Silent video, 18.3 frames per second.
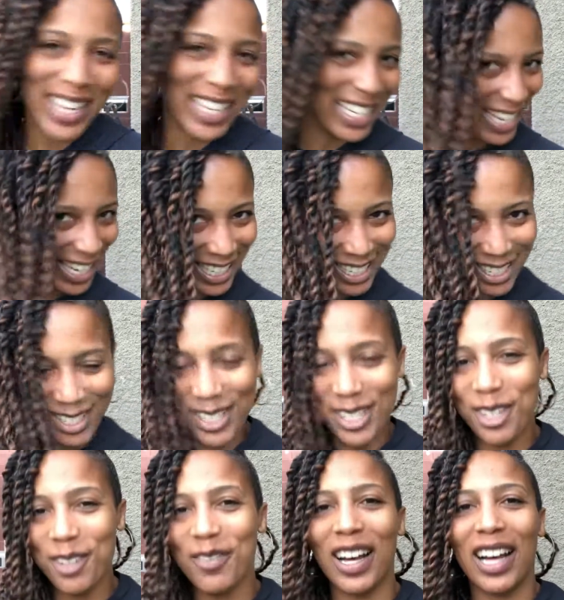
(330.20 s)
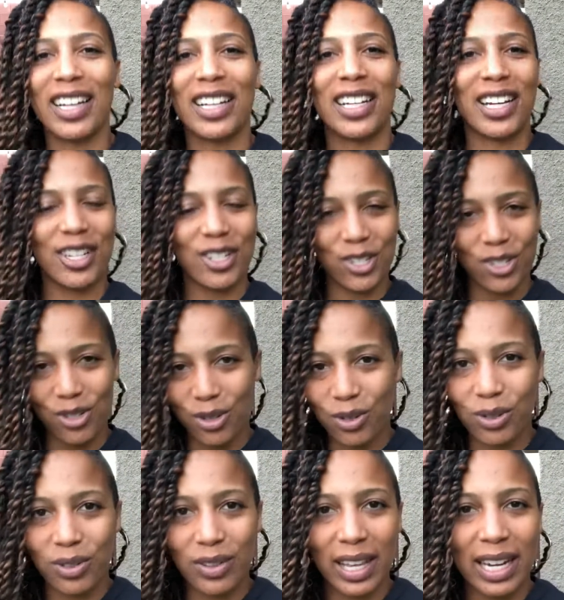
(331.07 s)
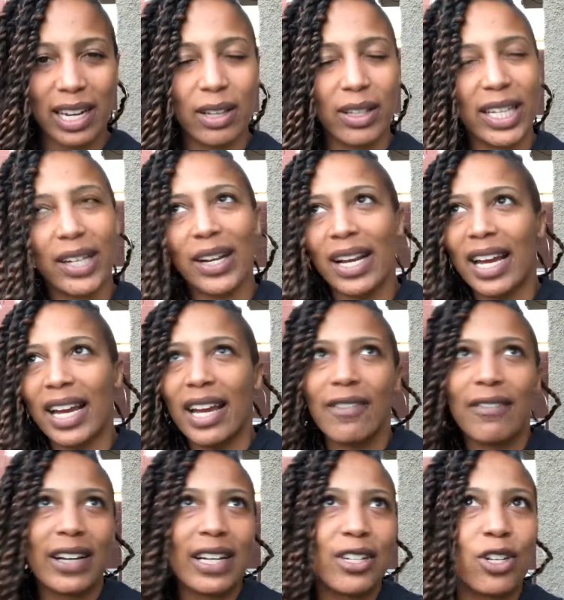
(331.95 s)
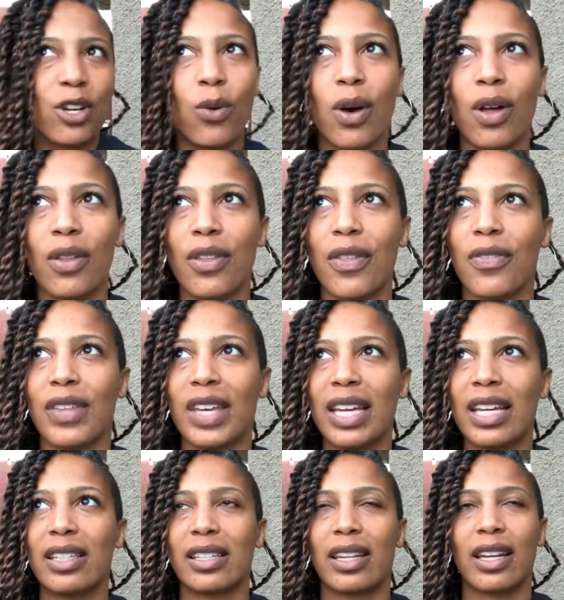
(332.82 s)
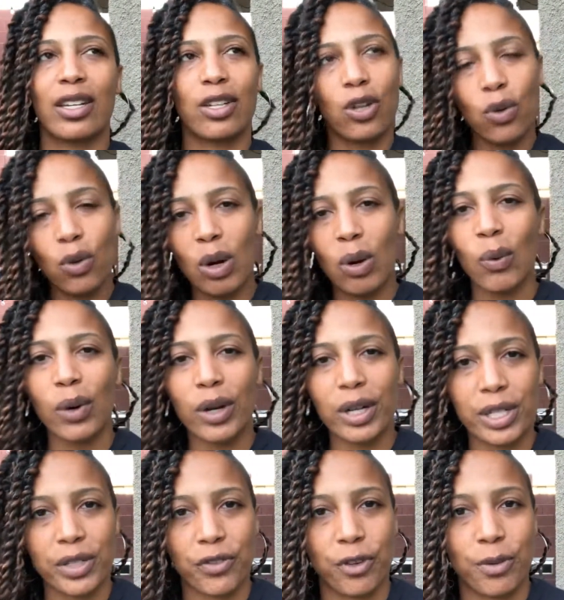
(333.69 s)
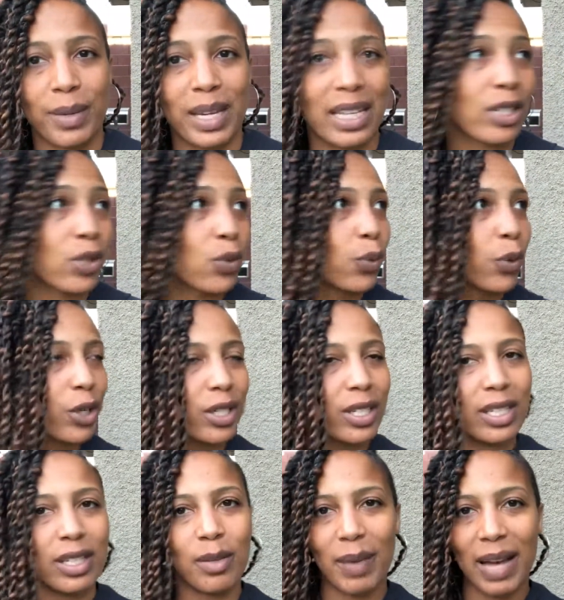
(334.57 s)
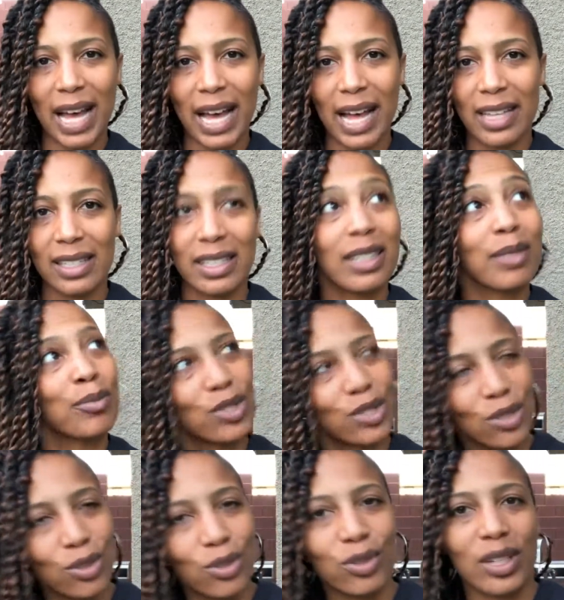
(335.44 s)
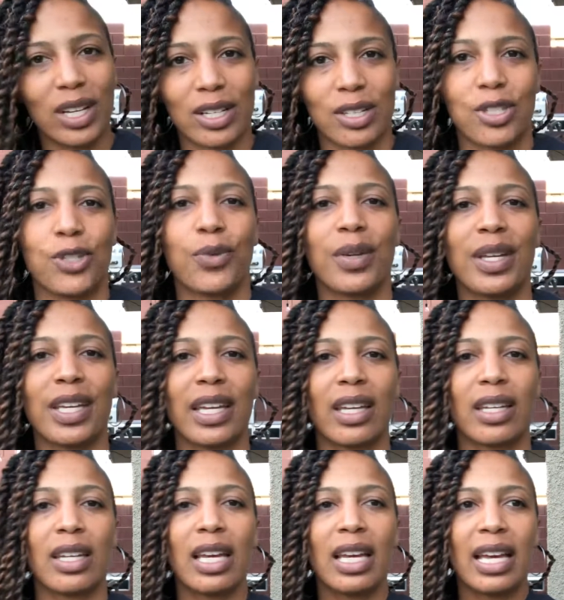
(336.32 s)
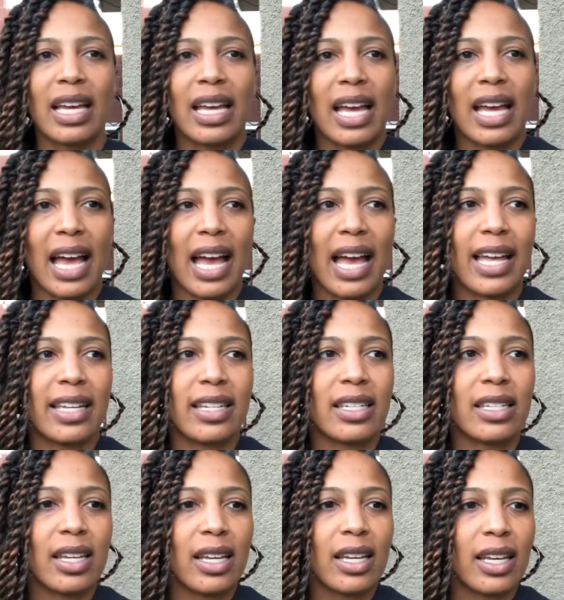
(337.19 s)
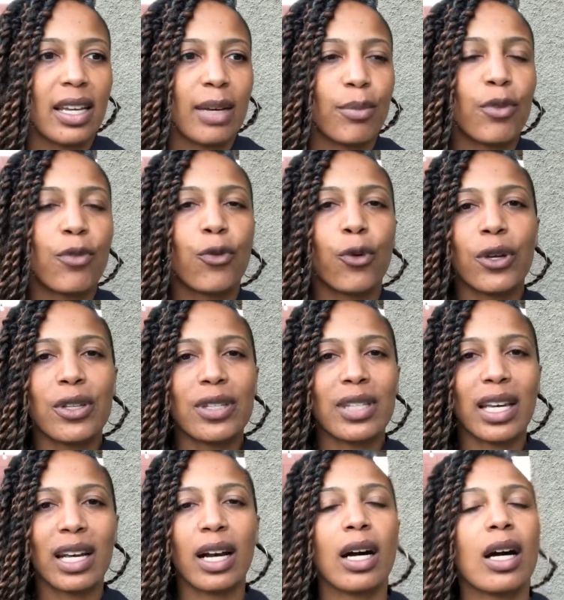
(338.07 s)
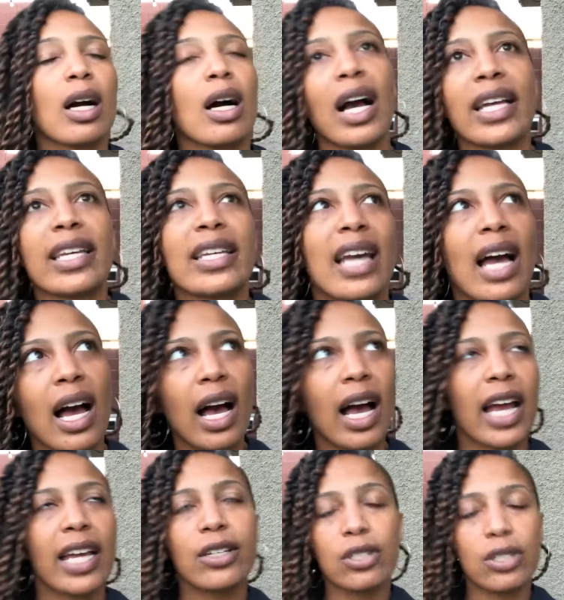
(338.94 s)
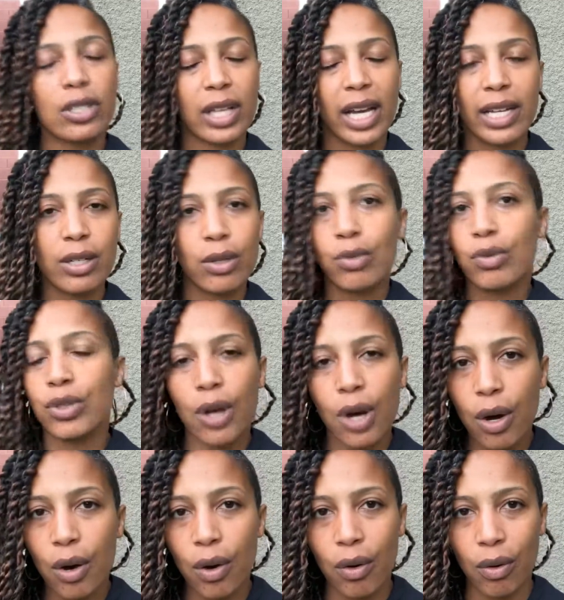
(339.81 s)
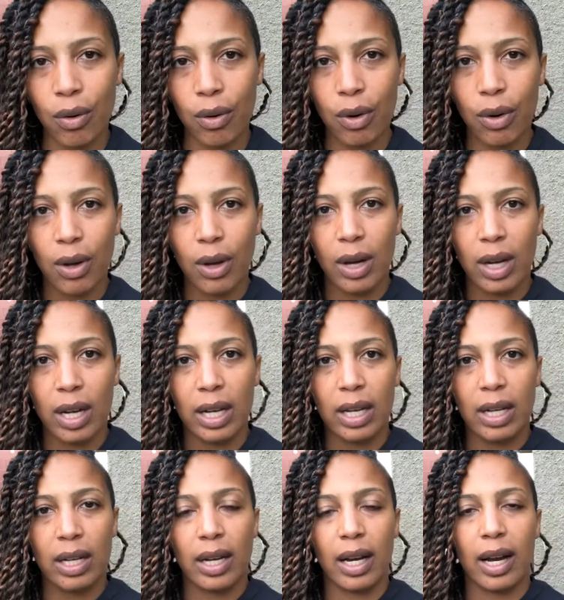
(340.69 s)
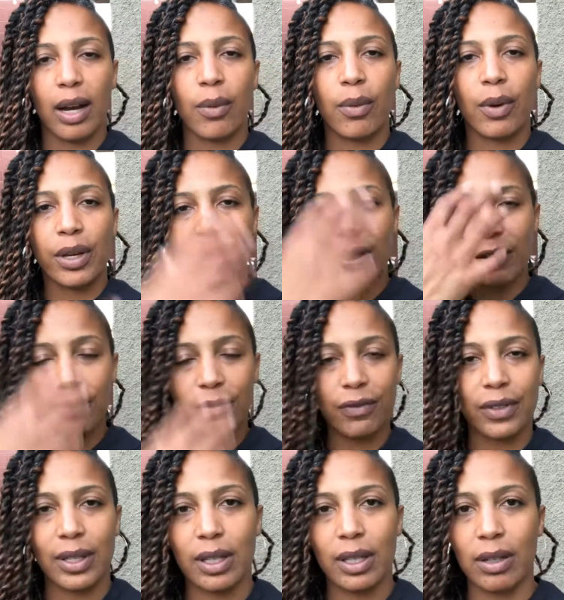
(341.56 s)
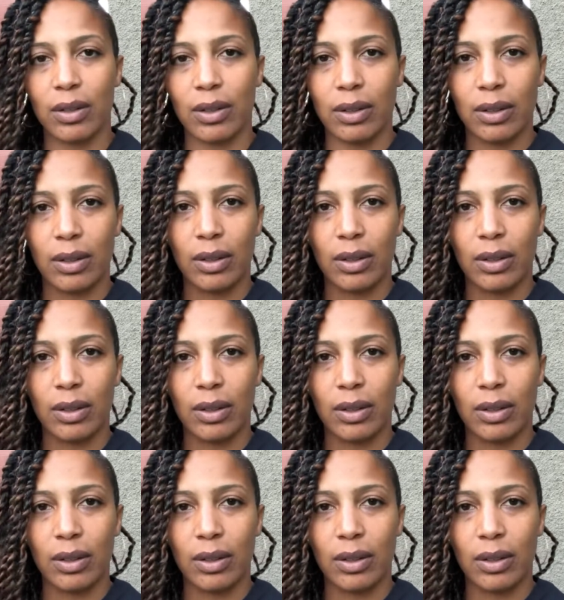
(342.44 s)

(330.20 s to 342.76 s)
Get into your body and journal that out. Like, okay, if I know all the things and I know what works for me and it's worked in the past and I'm still not doing it, and before you say, oh yeah, I don't know, I want you to feel.